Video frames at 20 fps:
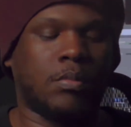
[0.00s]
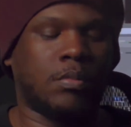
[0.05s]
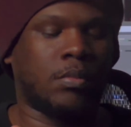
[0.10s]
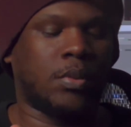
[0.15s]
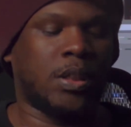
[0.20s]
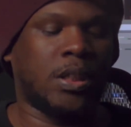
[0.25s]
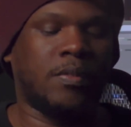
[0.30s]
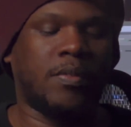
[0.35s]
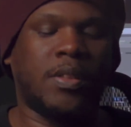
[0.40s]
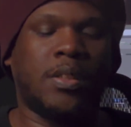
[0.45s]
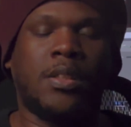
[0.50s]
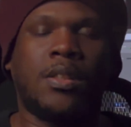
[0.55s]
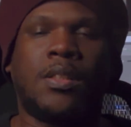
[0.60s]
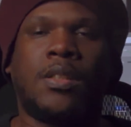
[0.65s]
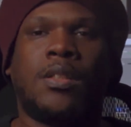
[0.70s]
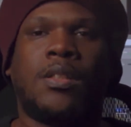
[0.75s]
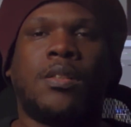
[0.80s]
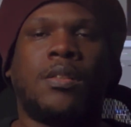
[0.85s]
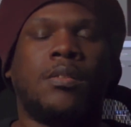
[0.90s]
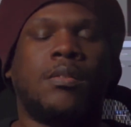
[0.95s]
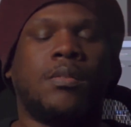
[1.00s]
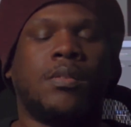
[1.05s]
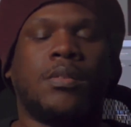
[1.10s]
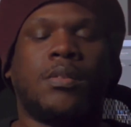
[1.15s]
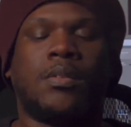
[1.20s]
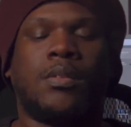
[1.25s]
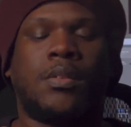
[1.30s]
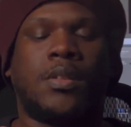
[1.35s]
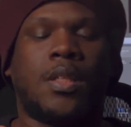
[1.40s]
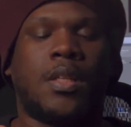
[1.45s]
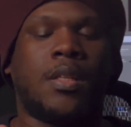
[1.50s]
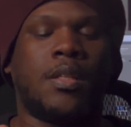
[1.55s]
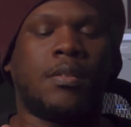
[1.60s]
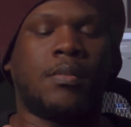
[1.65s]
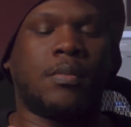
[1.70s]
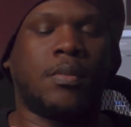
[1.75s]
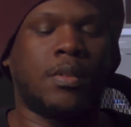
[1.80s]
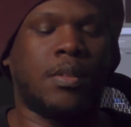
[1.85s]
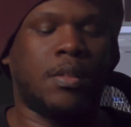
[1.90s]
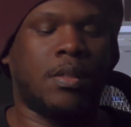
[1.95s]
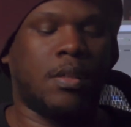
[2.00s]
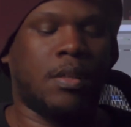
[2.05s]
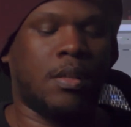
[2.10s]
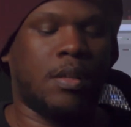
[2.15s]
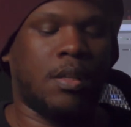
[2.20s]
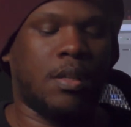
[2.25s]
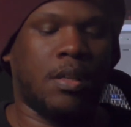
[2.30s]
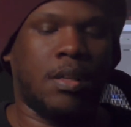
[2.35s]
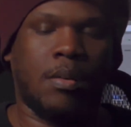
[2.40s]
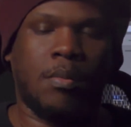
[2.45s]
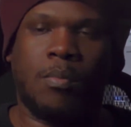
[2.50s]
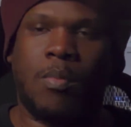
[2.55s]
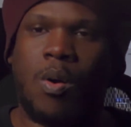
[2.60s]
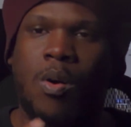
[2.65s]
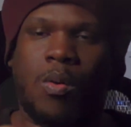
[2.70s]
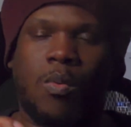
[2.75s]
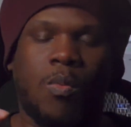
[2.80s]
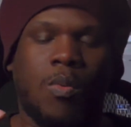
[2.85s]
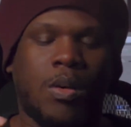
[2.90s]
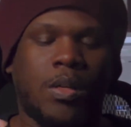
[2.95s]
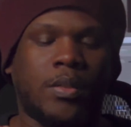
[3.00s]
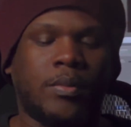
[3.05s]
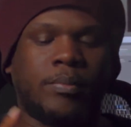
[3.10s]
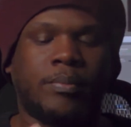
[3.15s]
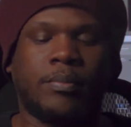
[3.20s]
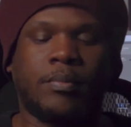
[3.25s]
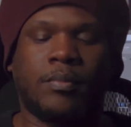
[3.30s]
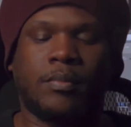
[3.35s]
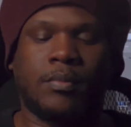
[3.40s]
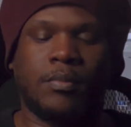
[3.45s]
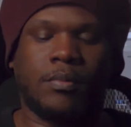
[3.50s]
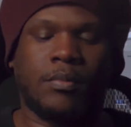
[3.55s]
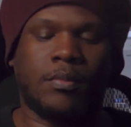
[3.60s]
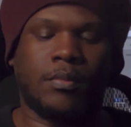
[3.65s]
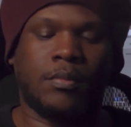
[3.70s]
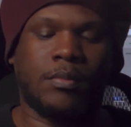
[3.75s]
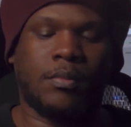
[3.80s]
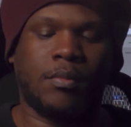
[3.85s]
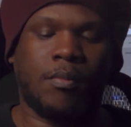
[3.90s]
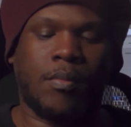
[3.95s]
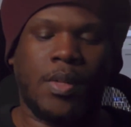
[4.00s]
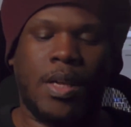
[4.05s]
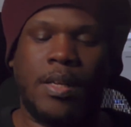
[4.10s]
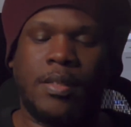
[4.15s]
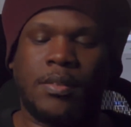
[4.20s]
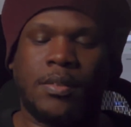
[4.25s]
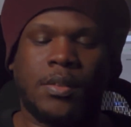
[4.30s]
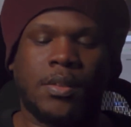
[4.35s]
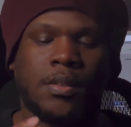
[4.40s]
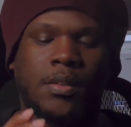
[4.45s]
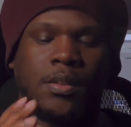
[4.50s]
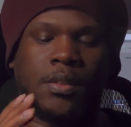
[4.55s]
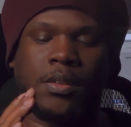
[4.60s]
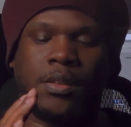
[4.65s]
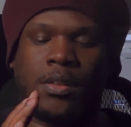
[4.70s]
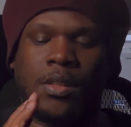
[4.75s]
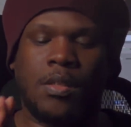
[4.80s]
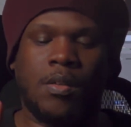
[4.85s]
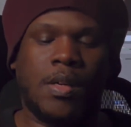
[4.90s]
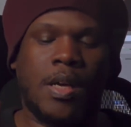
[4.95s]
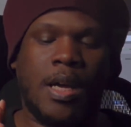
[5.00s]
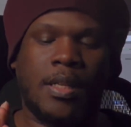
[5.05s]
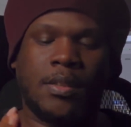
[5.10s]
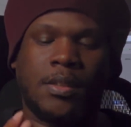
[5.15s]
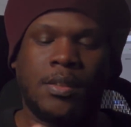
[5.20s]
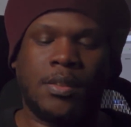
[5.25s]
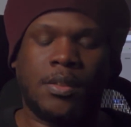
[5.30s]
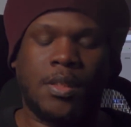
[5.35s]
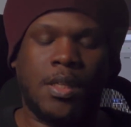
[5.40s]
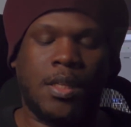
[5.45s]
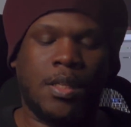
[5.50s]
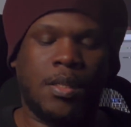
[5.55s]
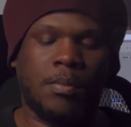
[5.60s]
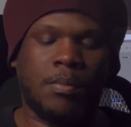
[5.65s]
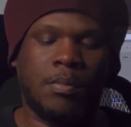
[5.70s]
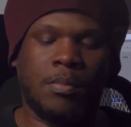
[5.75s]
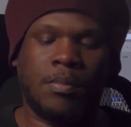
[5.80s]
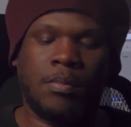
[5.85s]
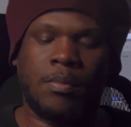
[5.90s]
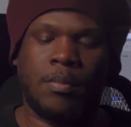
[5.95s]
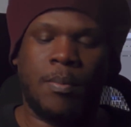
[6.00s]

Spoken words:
ZV-E10 Mark 1 and still got the same